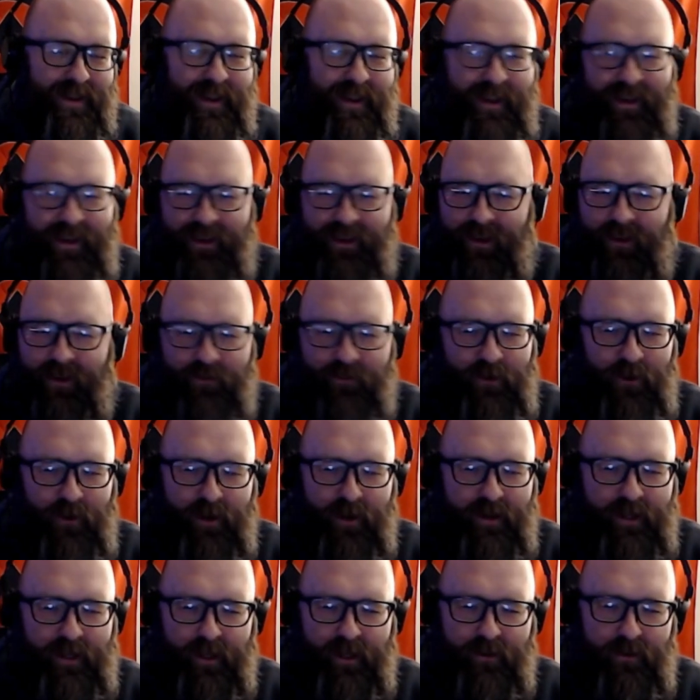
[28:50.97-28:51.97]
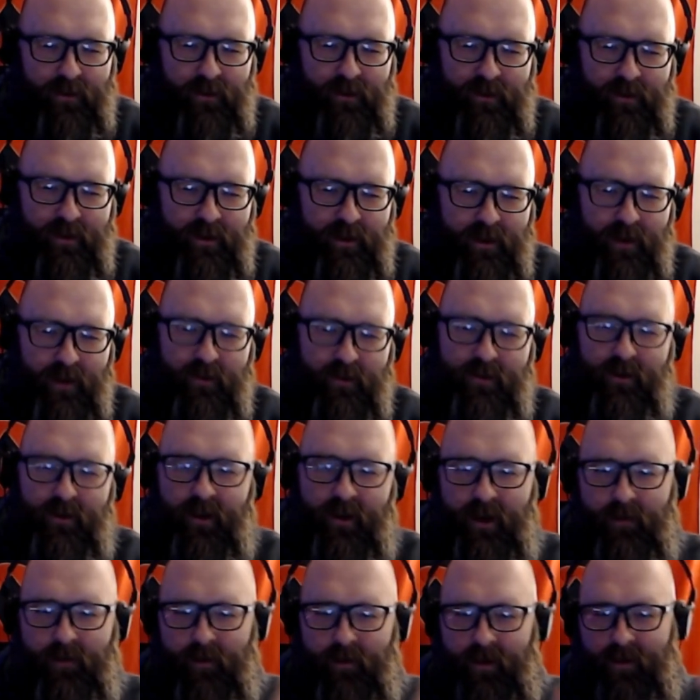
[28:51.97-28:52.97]
You have no idea what we're talking. Yeah, we're
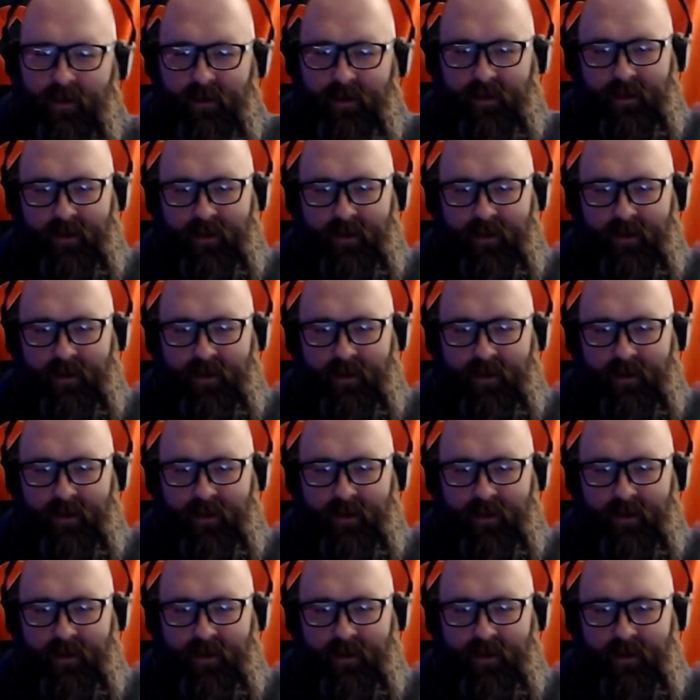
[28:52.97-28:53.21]
talking about.